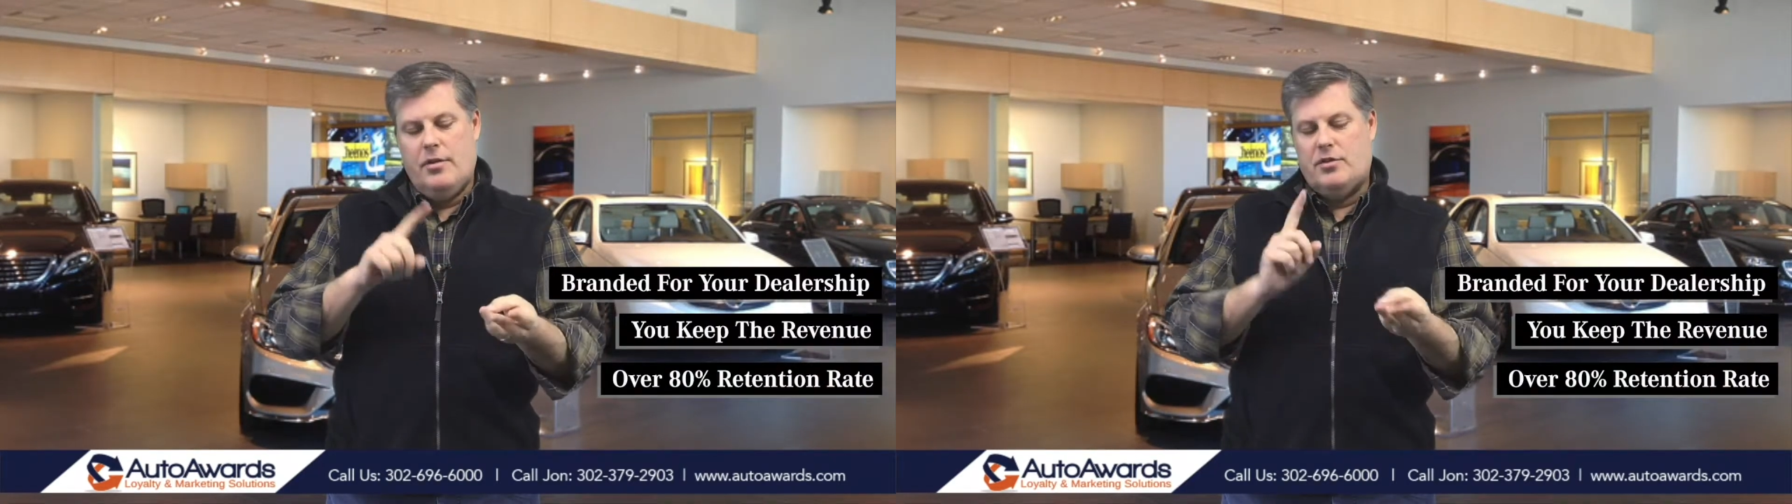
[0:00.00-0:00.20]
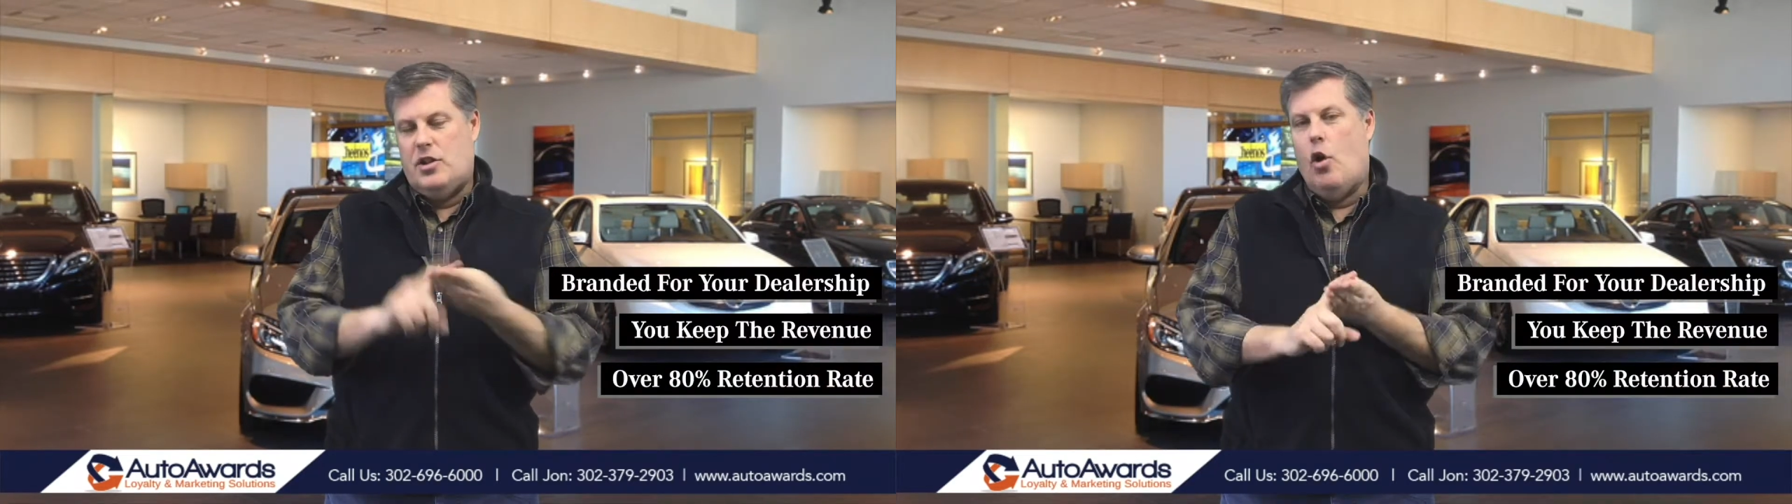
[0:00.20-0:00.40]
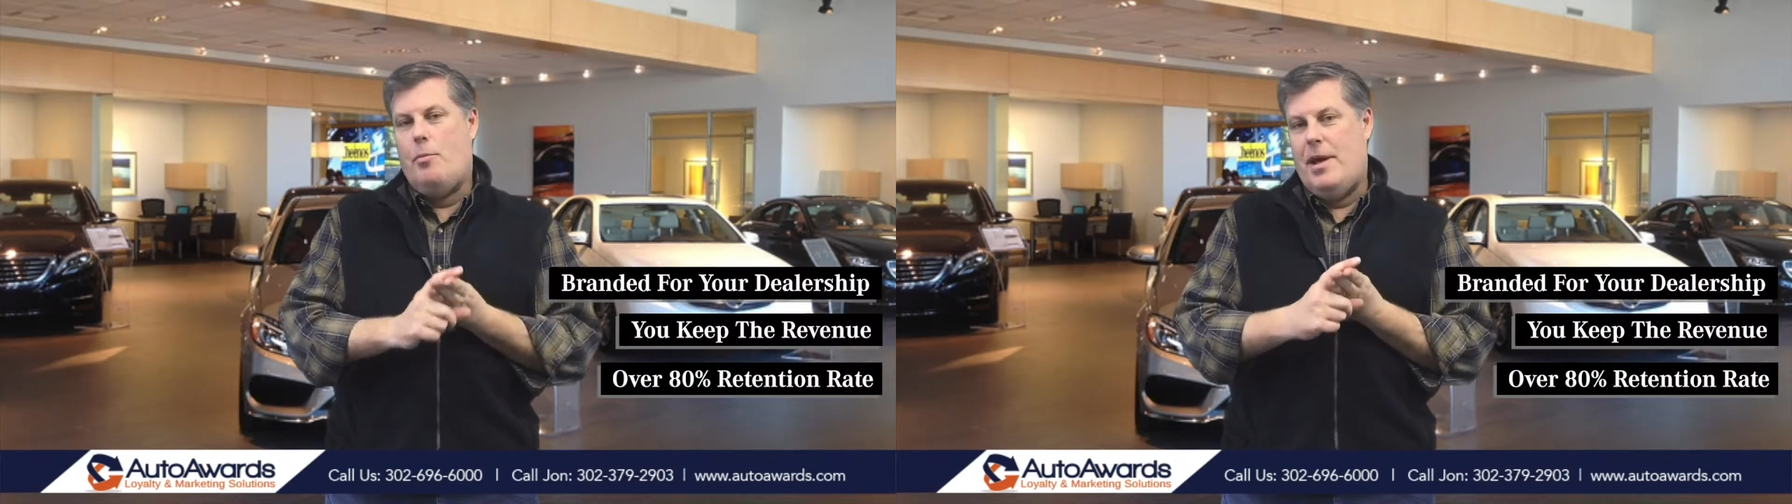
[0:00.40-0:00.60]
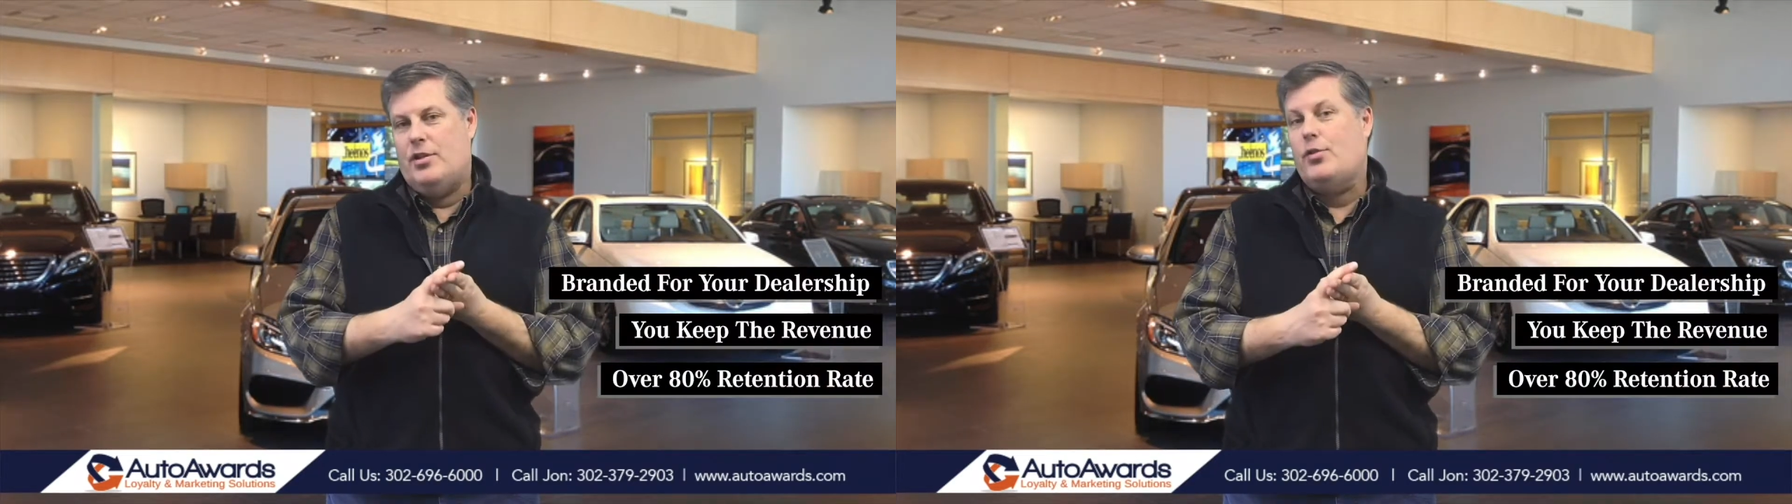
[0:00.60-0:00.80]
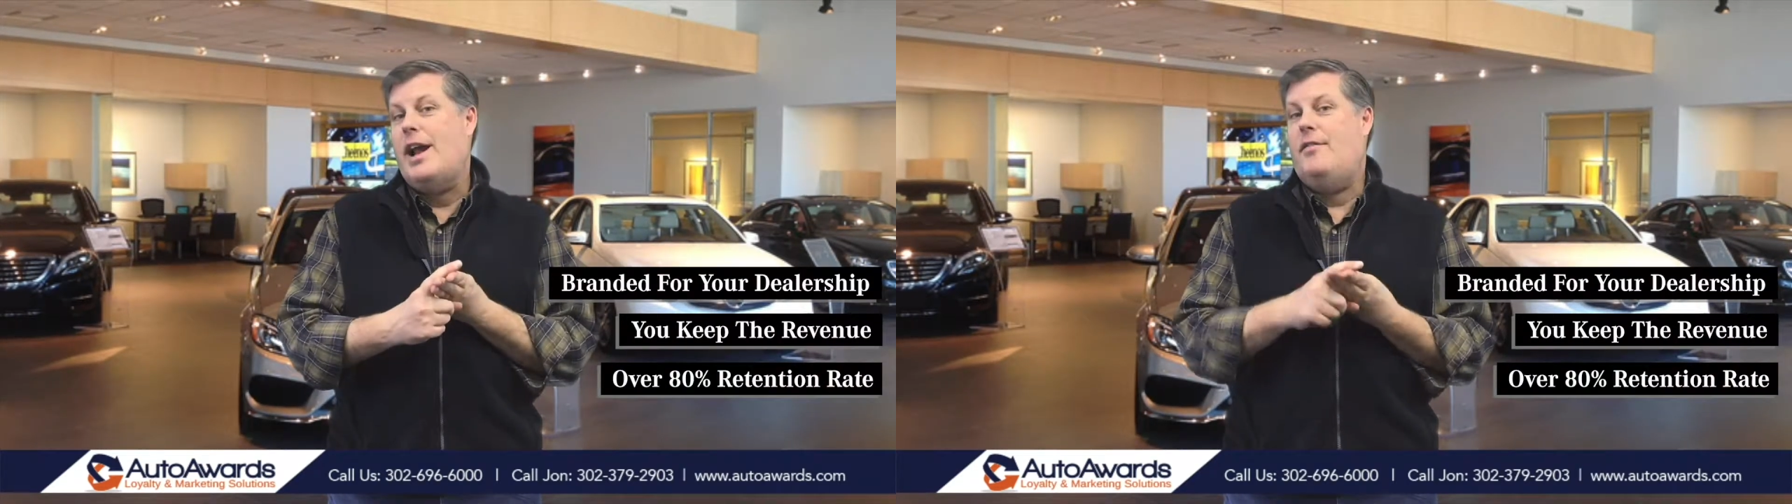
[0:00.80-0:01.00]
There's no
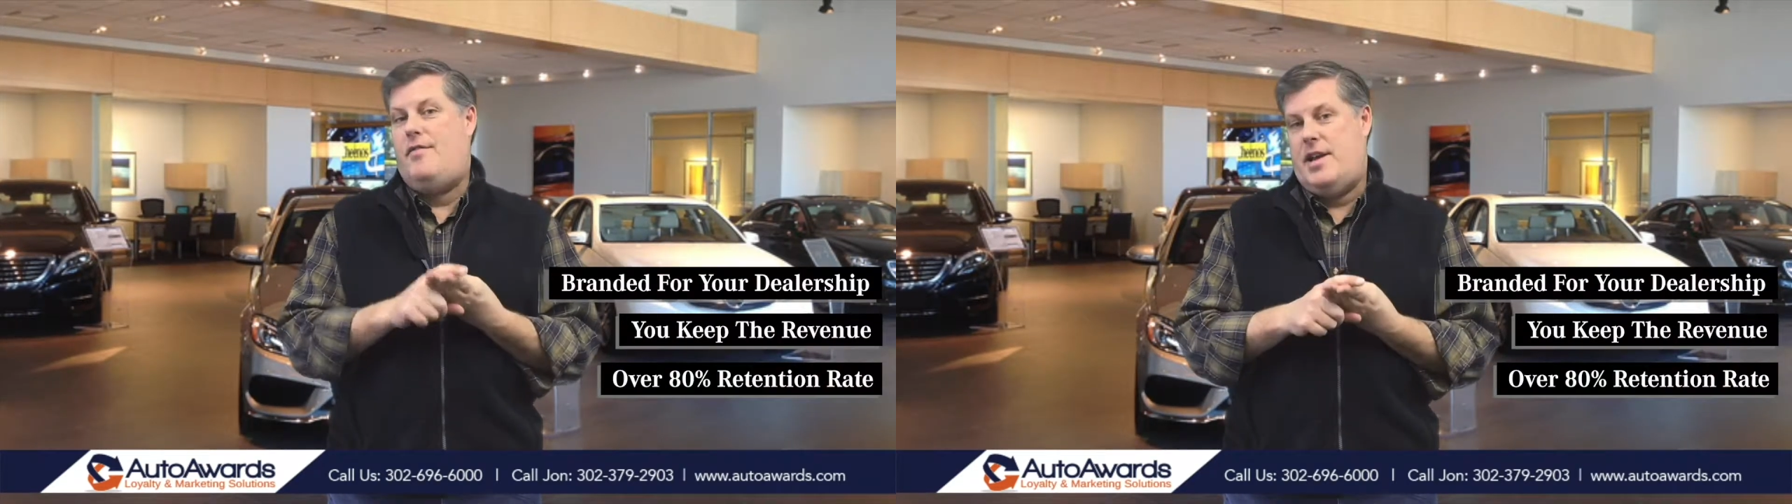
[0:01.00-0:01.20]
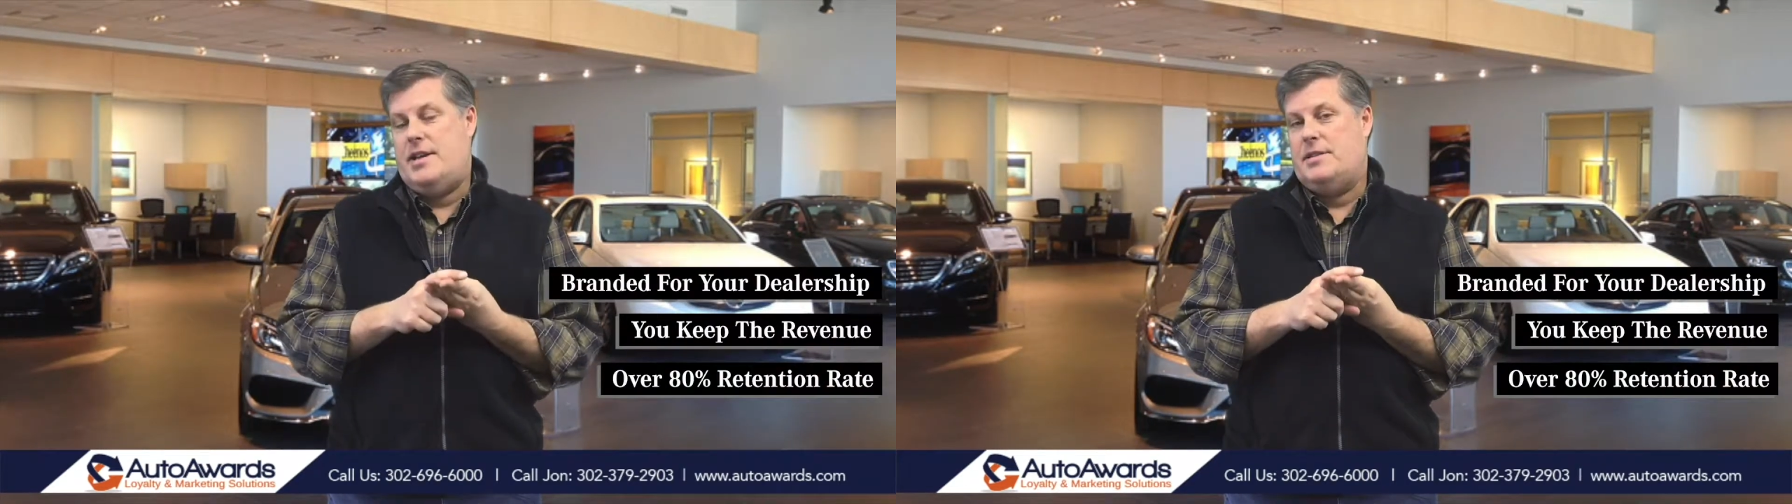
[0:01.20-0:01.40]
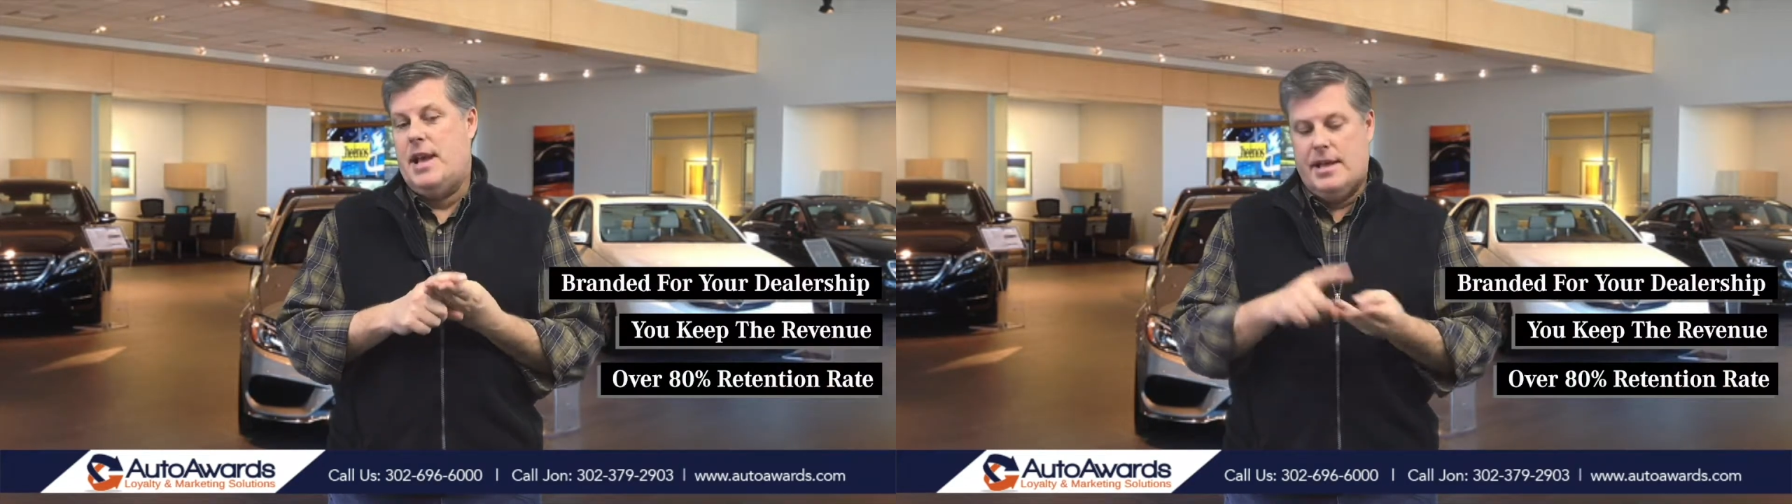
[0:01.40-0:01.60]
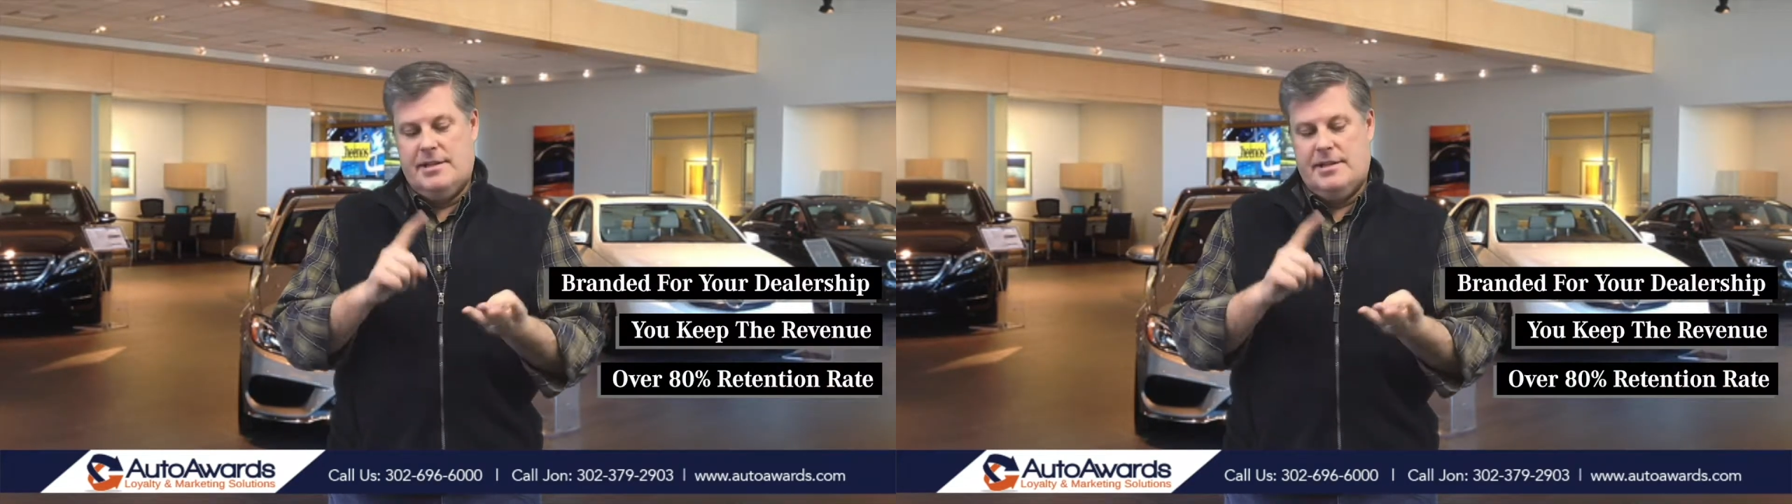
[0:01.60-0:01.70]
administrative fees.